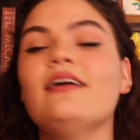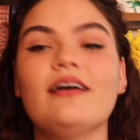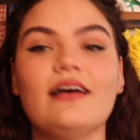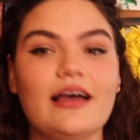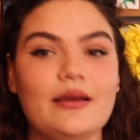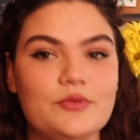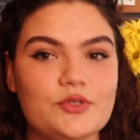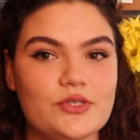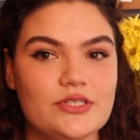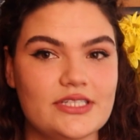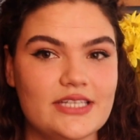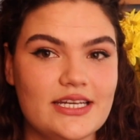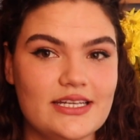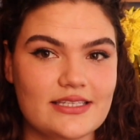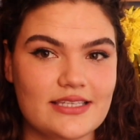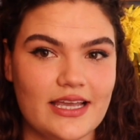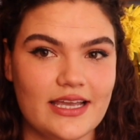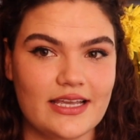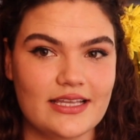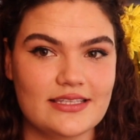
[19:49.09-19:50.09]
I'm doing data
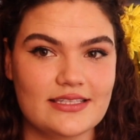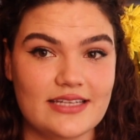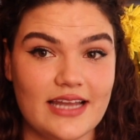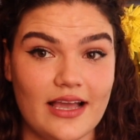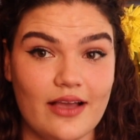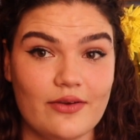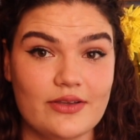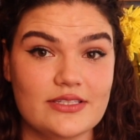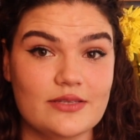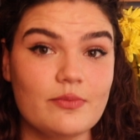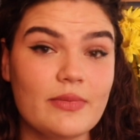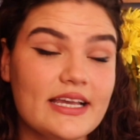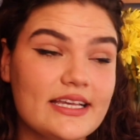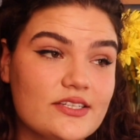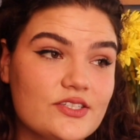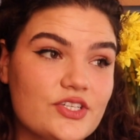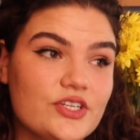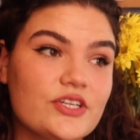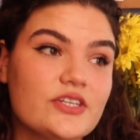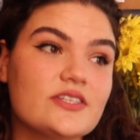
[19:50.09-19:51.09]
science now as a
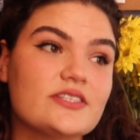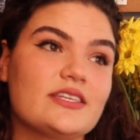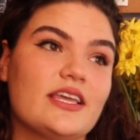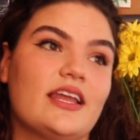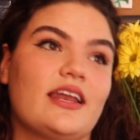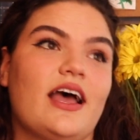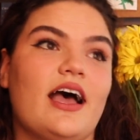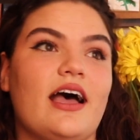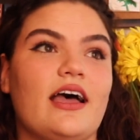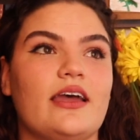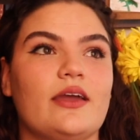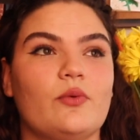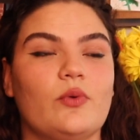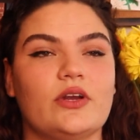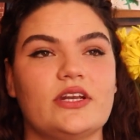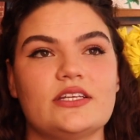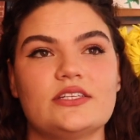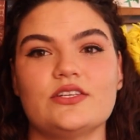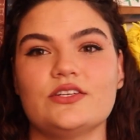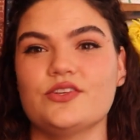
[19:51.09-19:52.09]
master's, and I
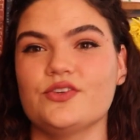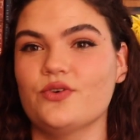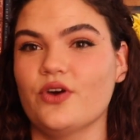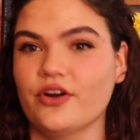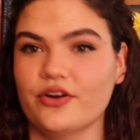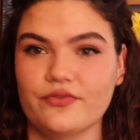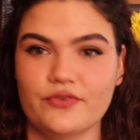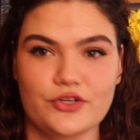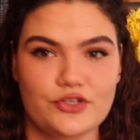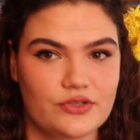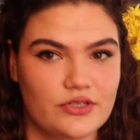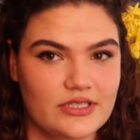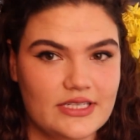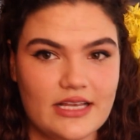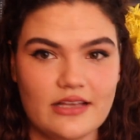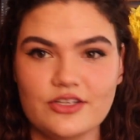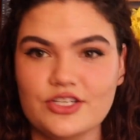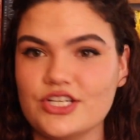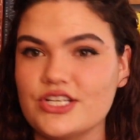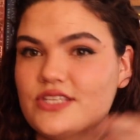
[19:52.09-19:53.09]
wanted to do artificial
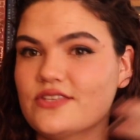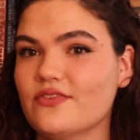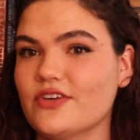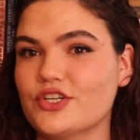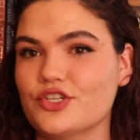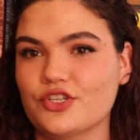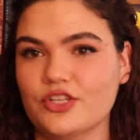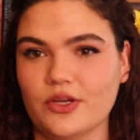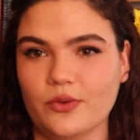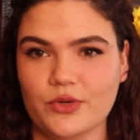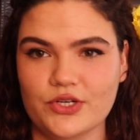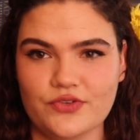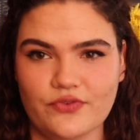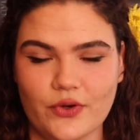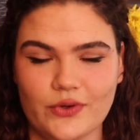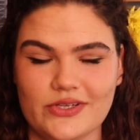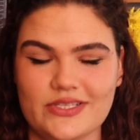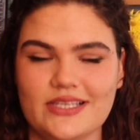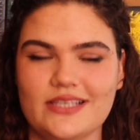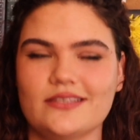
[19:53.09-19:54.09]
intelligence eventually, which
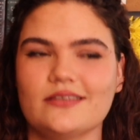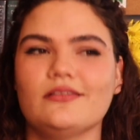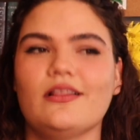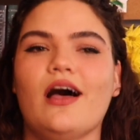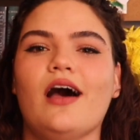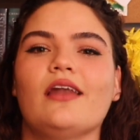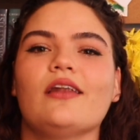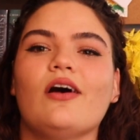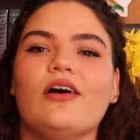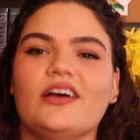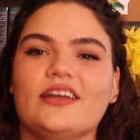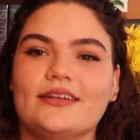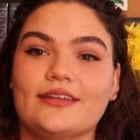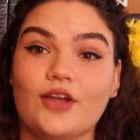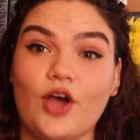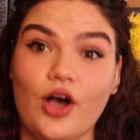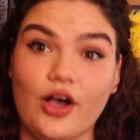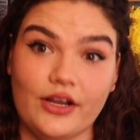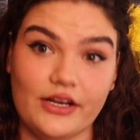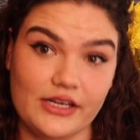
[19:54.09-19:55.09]
focuses a lot on
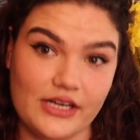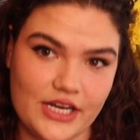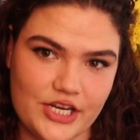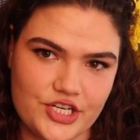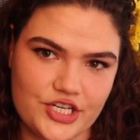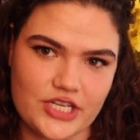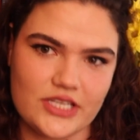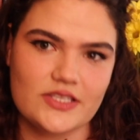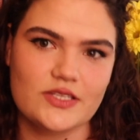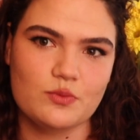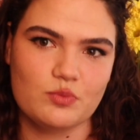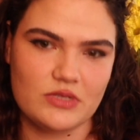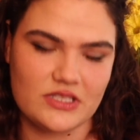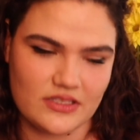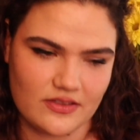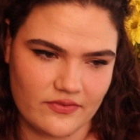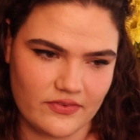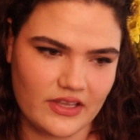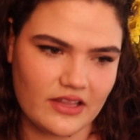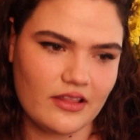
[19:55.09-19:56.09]
cognition
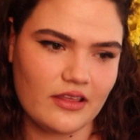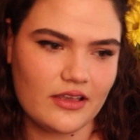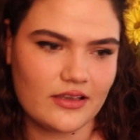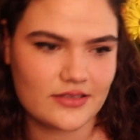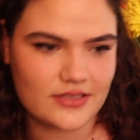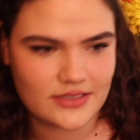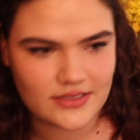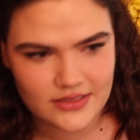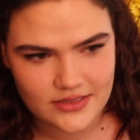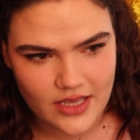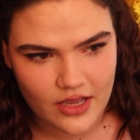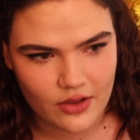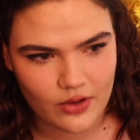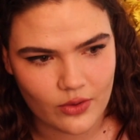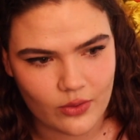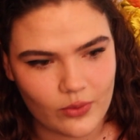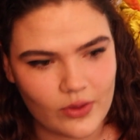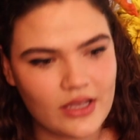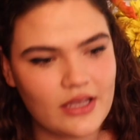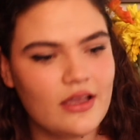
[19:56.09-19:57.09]
specifically.
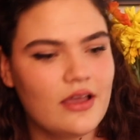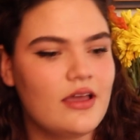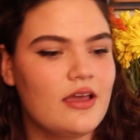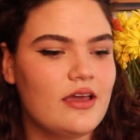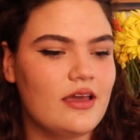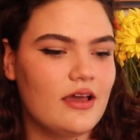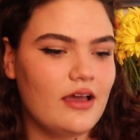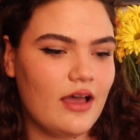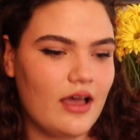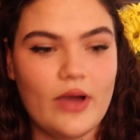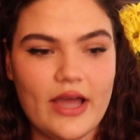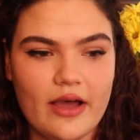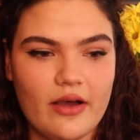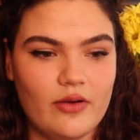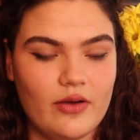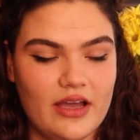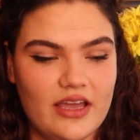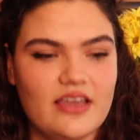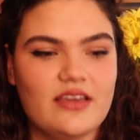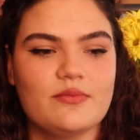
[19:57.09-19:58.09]
So,
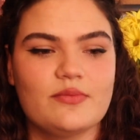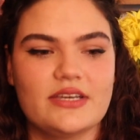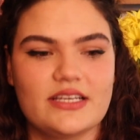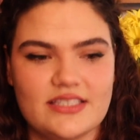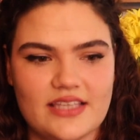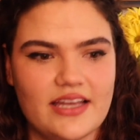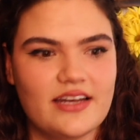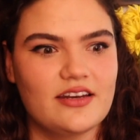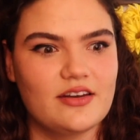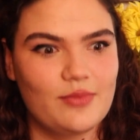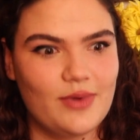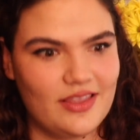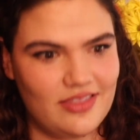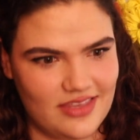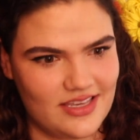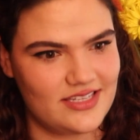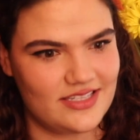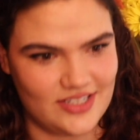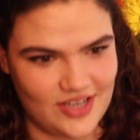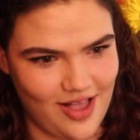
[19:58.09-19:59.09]
wow, I am excited about
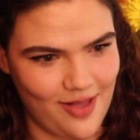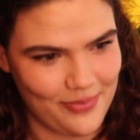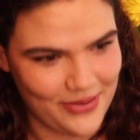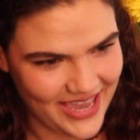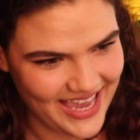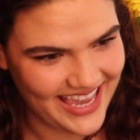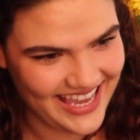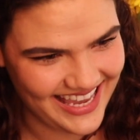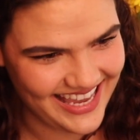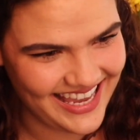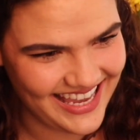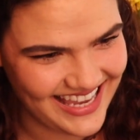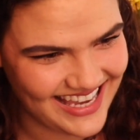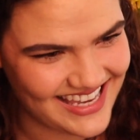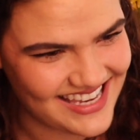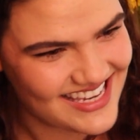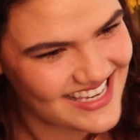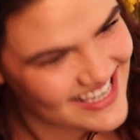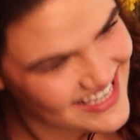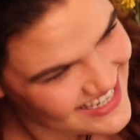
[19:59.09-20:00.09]
this
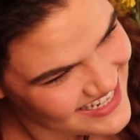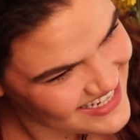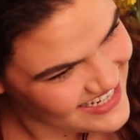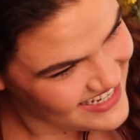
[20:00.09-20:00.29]
topic.